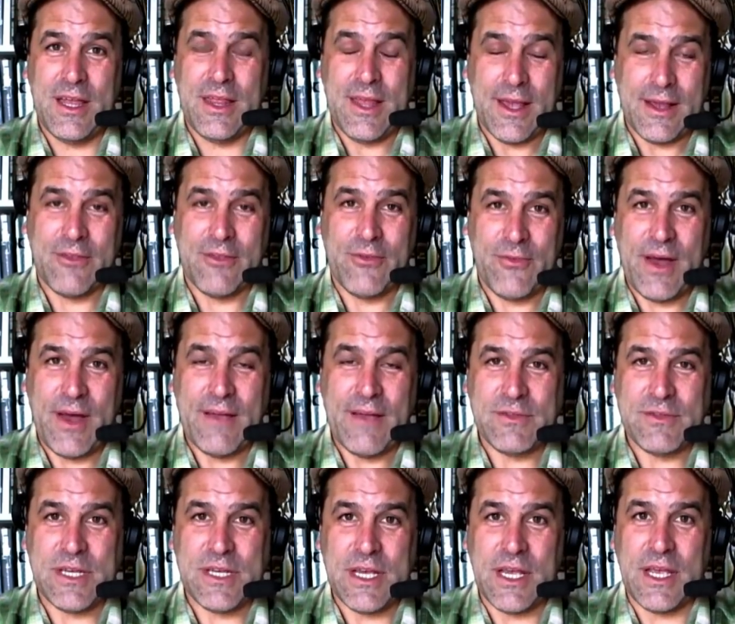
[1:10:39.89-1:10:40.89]
Like it's
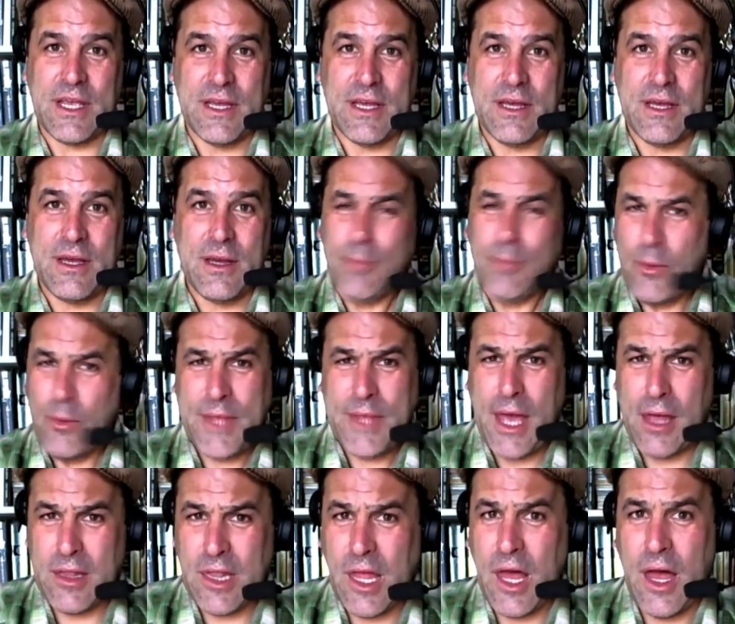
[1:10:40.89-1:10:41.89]
5G, but
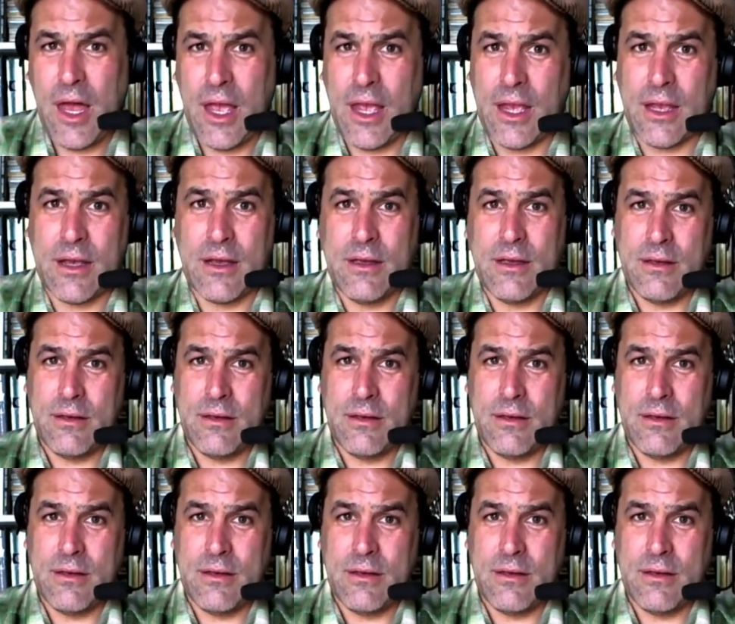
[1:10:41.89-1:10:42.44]
without lying.